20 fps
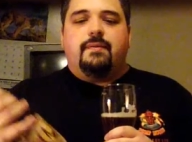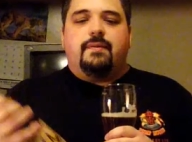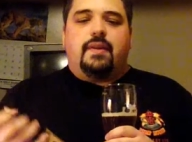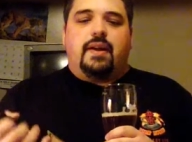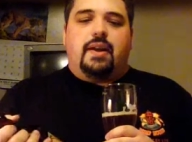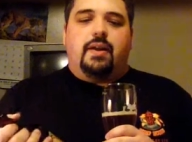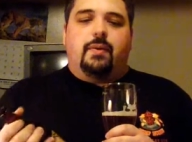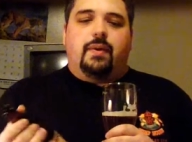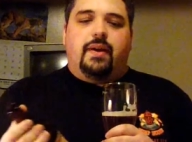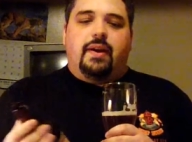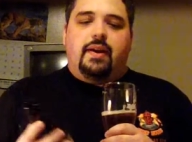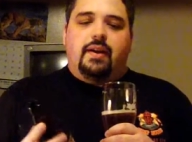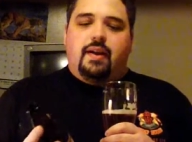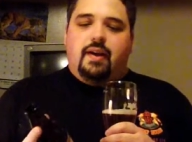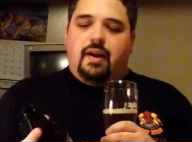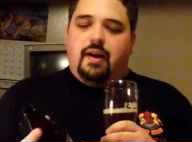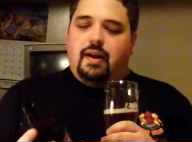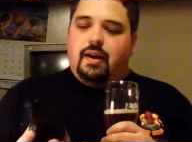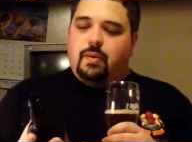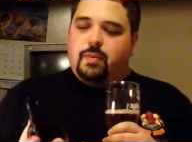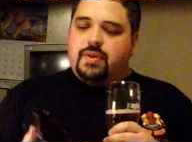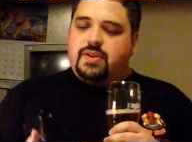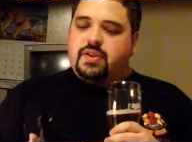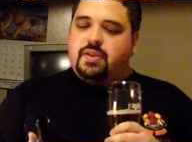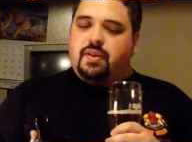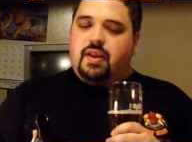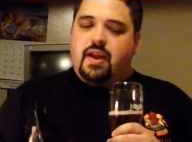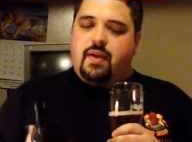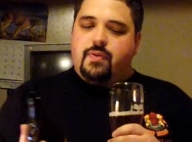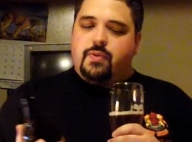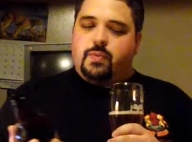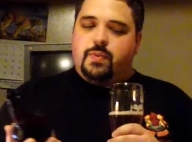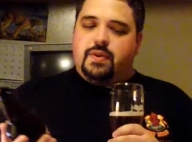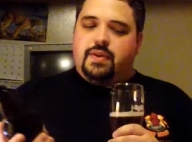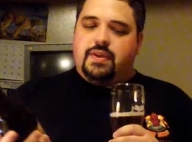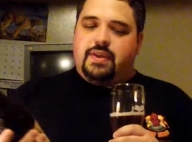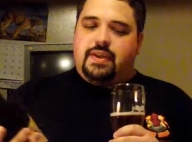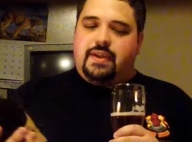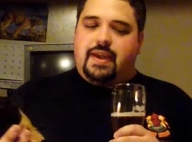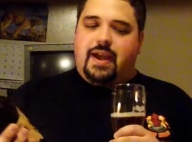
Anyway, we still have the